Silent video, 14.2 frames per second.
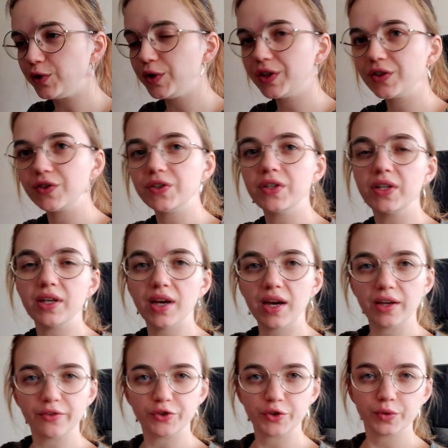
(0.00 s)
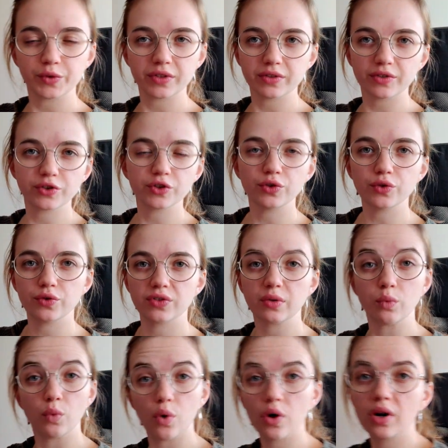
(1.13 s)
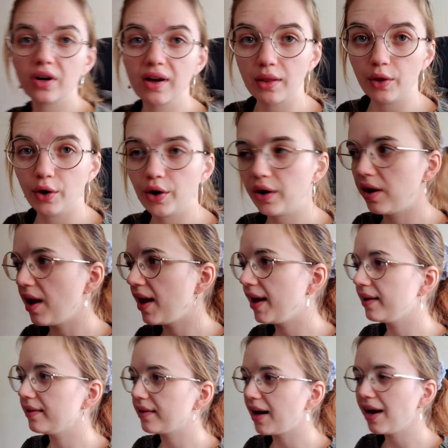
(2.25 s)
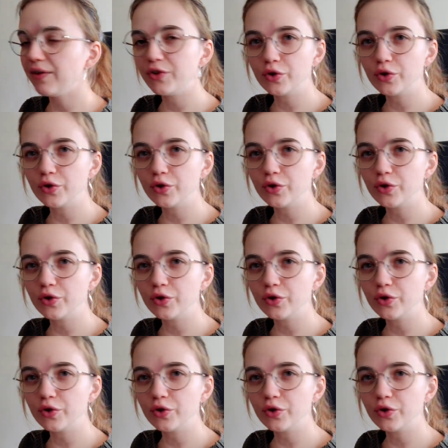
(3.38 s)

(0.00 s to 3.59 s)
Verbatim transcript: you can see, I've chosen to do some watercolor and I've